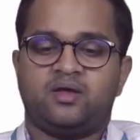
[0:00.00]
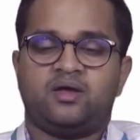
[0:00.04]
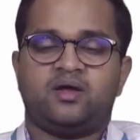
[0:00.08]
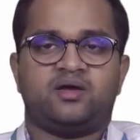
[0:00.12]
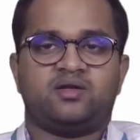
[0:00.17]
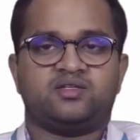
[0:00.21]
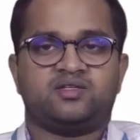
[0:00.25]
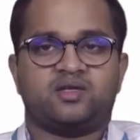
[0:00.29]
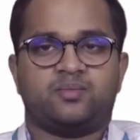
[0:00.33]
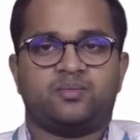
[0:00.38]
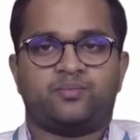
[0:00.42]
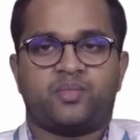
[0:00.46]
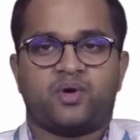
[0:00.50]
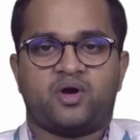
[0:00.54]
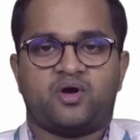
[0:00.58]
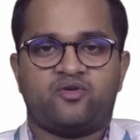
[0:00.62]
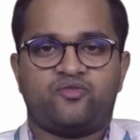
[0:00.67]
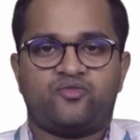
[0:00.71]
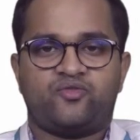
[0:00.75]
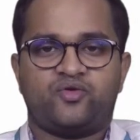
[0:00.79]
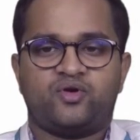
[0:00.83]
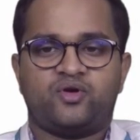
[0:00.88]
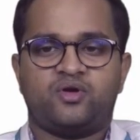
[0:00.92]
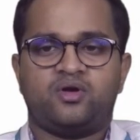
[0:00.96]
It is a
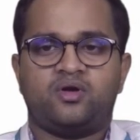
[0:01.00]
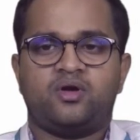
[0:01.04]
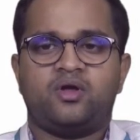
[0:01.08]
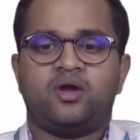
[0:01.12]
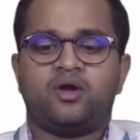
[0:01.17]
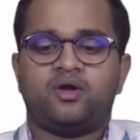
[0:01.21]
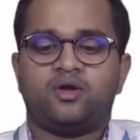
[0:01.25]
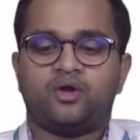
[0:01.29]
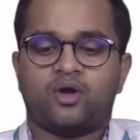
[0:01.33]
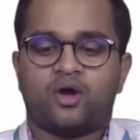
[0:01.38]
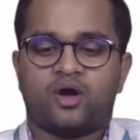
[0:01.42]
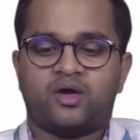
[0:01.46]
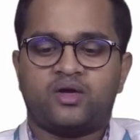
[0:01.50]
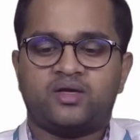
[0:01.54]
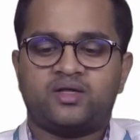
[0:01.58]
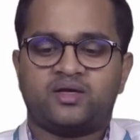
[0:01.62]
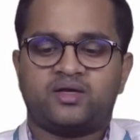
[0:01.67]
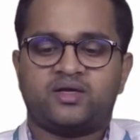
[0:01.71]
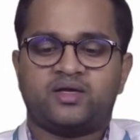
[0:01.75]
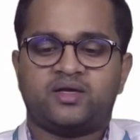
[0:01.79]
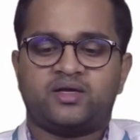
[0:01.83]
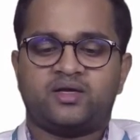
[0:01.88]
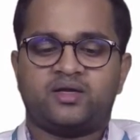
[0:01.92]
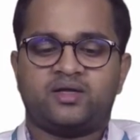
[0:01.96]
powerful
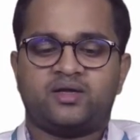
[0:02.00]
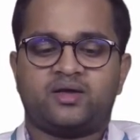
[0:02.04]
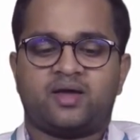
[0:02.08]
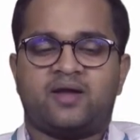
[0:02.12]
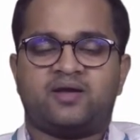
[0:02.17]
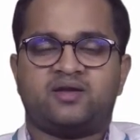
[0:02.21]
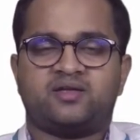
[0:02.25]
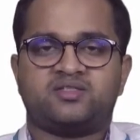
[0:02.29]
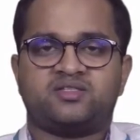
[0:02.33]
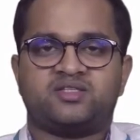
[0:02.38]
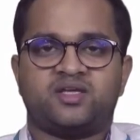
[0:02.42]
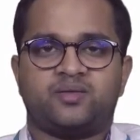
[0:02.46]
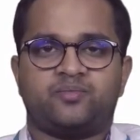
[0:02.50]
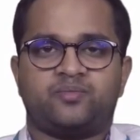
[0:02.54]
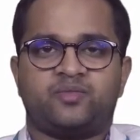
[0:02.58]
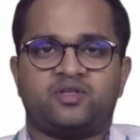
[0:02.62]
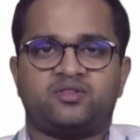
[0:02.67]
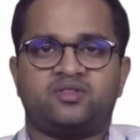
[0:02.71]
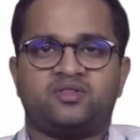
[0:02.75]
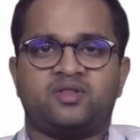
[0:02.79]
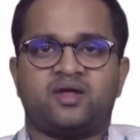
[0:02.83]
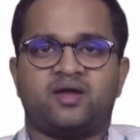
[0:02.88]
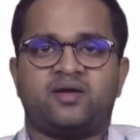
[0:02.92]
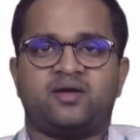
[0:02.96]
non-irritating
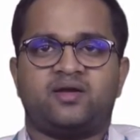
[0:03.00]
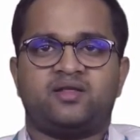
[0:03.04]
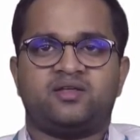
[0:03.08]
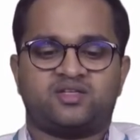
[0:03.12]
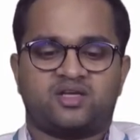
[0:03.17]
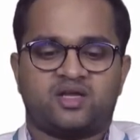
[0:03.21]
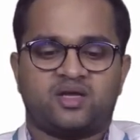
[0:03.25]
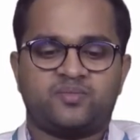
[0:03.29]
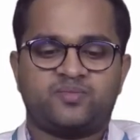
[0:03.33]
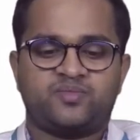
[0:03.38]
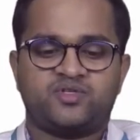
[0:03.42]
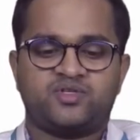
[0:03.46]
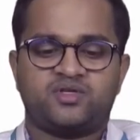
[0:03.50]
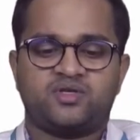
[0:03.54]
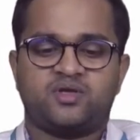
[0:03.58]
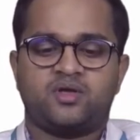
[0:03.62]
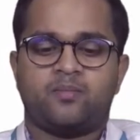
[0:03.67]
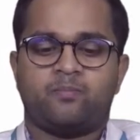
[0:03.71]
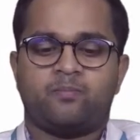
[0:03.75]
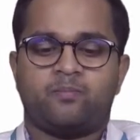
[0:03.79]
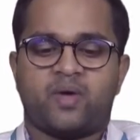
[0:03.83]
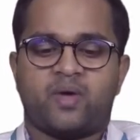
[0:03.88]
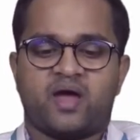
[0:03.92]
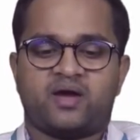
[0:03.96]
antiseptic that disrupts
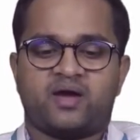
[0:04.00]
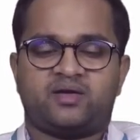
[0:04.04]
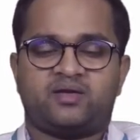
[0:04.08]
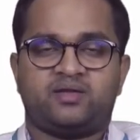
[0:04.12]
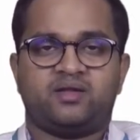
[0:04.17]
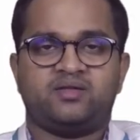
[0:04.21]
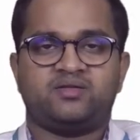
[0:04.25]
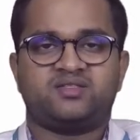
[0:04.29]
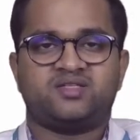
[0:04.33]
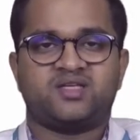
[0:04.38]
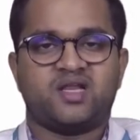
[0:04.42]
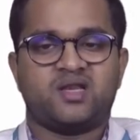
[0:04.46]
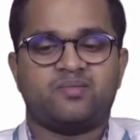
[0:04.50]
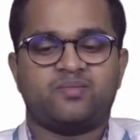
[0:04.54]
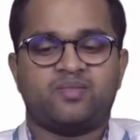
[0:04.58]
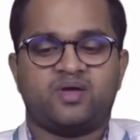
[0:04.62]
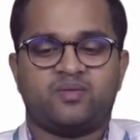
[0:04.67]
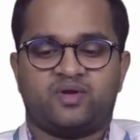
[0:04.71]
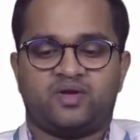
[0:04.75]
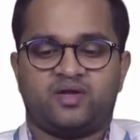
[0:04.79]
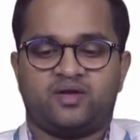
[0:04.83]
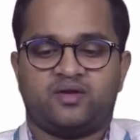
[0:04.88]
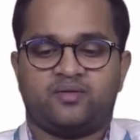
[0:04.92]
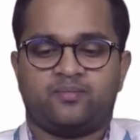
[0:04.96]
bacterial cell
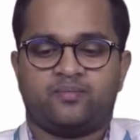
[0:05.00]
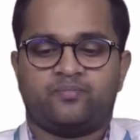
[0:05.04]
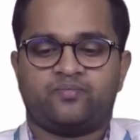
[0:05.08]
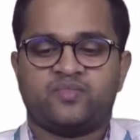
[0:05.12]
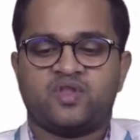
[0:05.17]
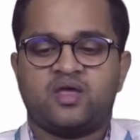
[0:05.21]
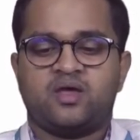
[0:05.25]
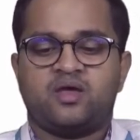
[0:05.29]
membrane.